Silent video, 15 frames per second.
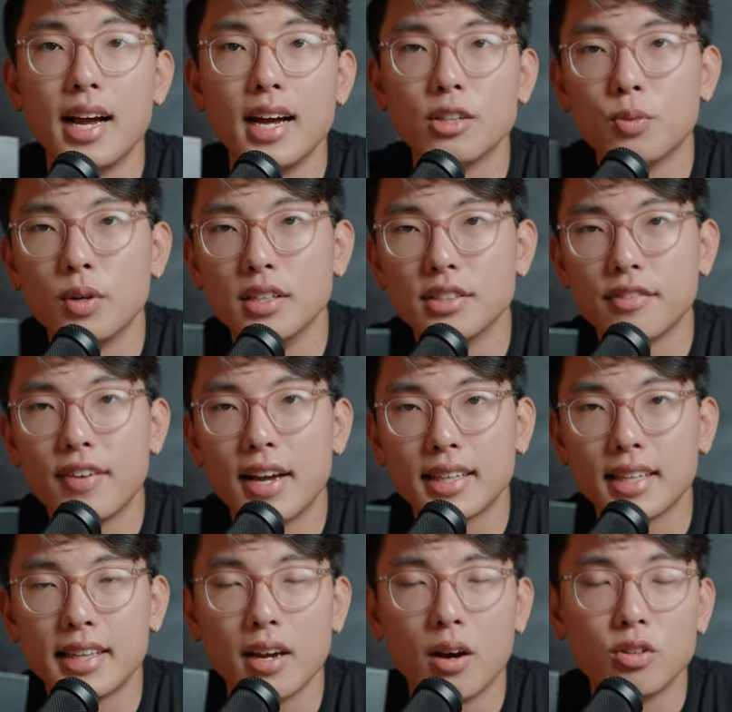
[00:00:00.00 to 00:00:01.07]
as well as the fact
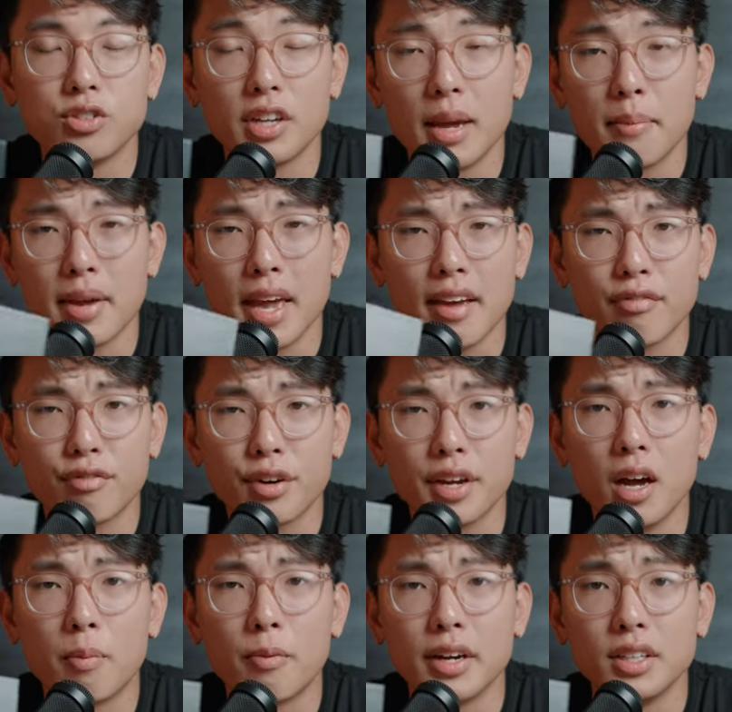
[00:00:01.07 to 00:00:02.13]
that they also gave me a free
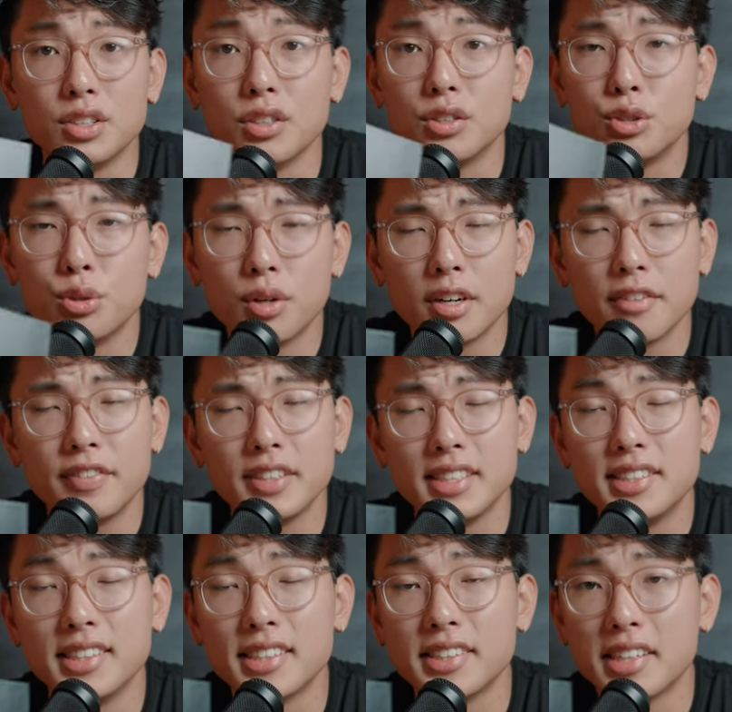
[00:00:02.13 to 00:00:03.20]
upgrade to a
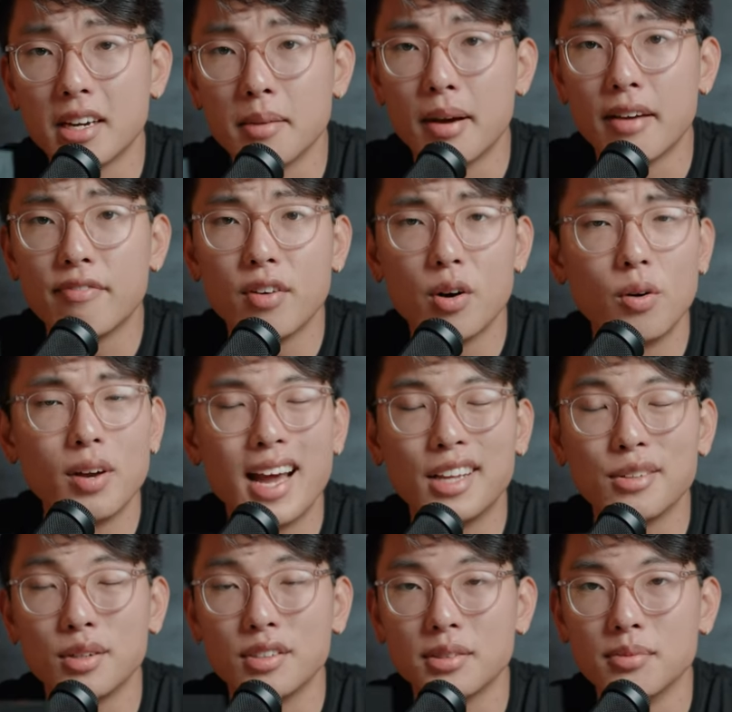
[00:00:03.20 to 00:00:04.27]
256 gigabyte phone,
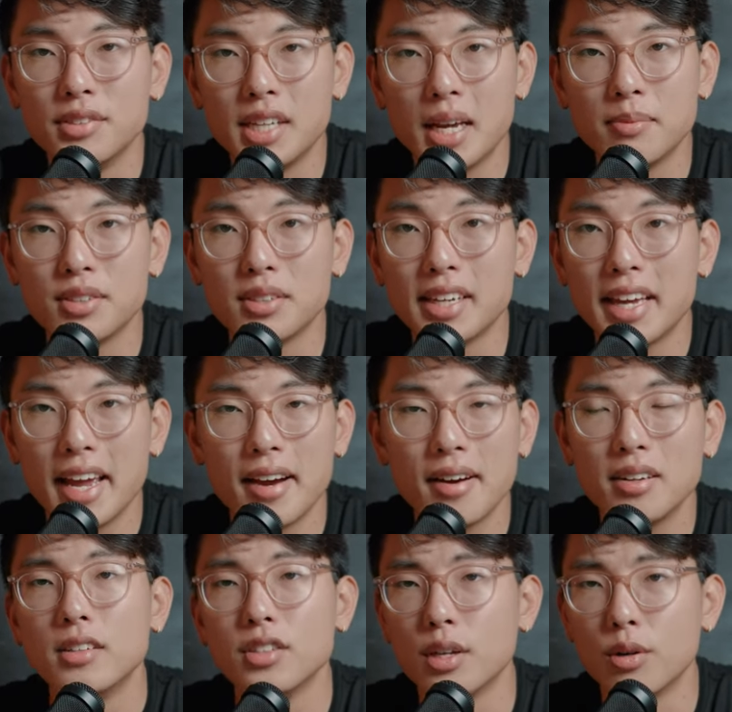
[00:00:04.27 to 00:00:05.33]
as well as some Samsung
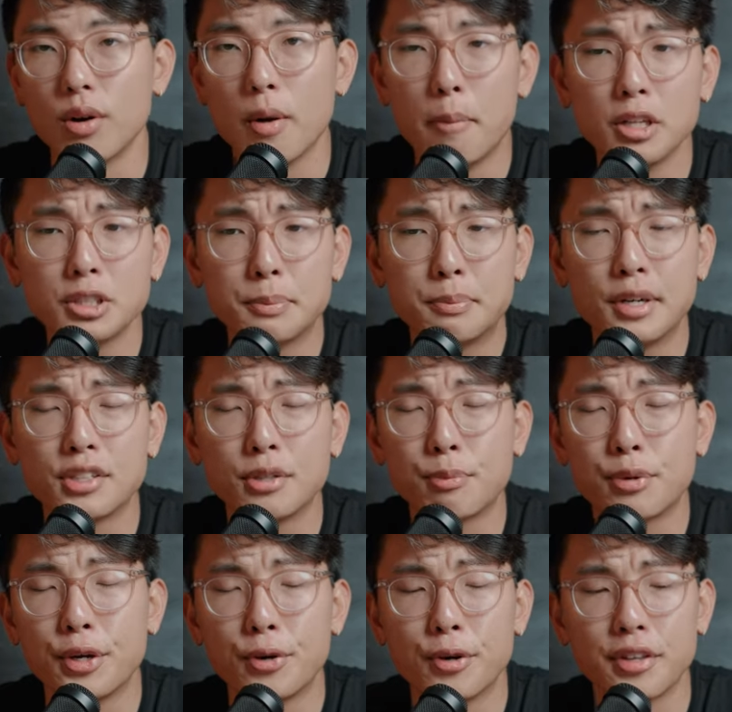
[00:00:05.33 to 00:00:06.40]
Care. So there were a bunch of perks of
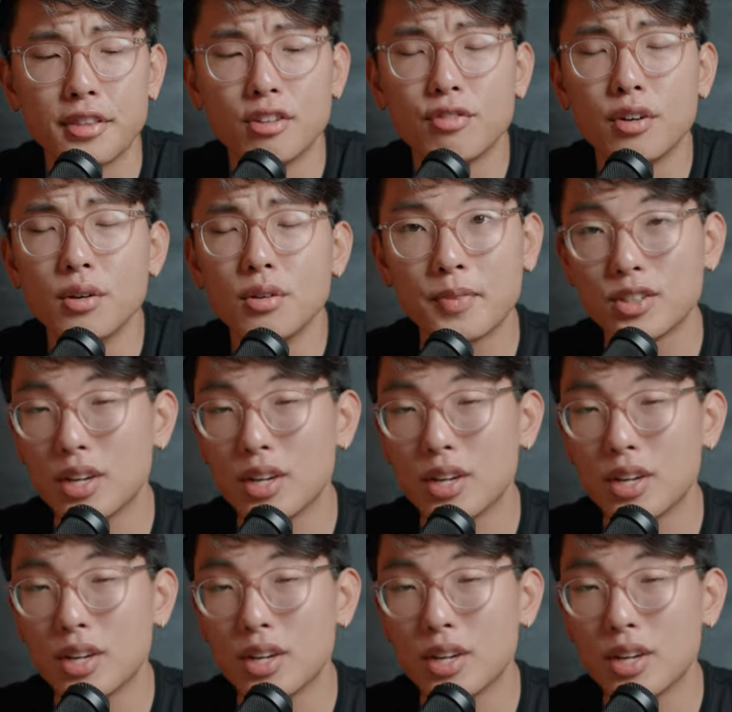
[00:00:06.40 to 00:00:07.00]
pre-ordering this phone.